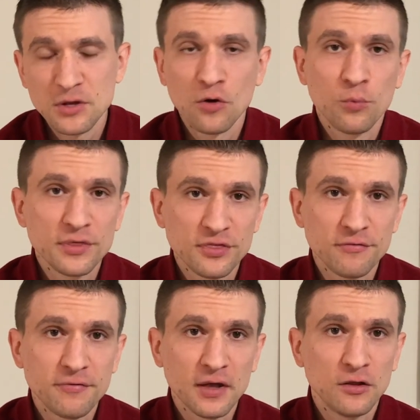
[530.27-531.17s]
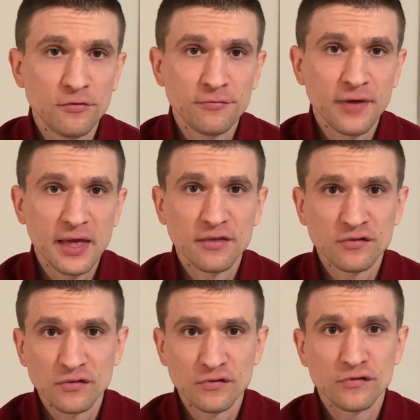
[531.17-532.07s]
with the fellow
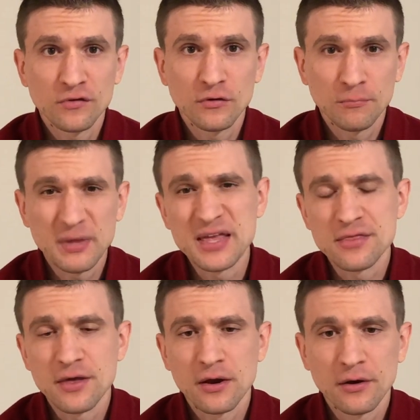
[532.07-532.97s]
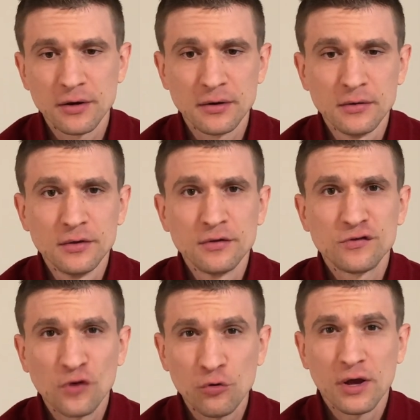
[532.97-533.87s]
fans, and still be there and
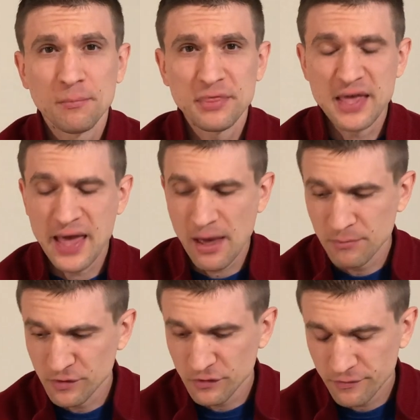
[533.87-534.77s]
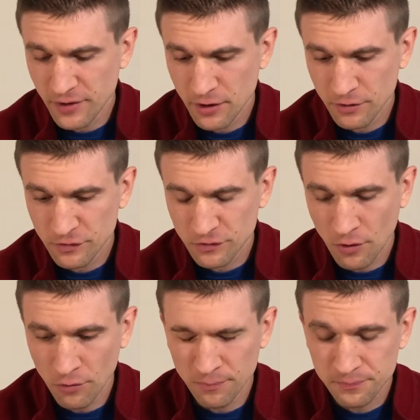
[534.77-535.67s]
soak up the atmosphere.
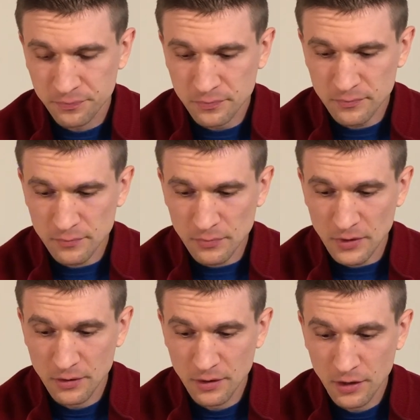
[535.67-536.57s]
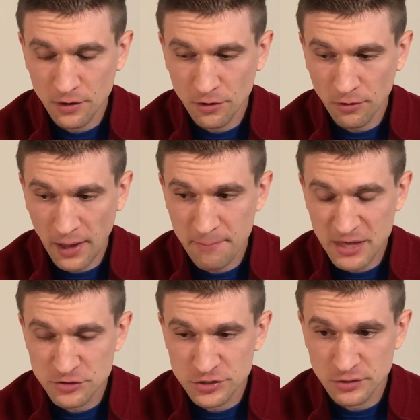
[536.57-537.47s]
So I
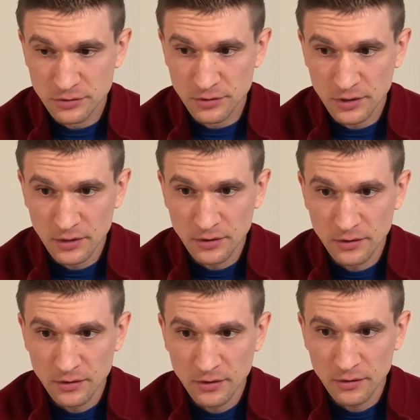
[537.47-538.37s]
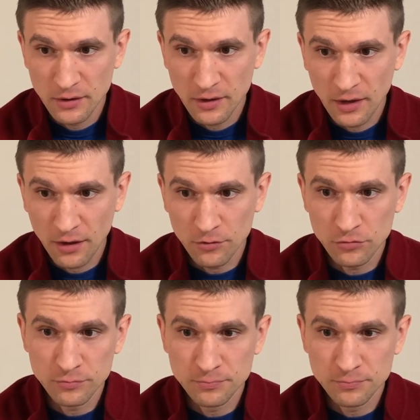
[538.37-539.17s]
mentioned how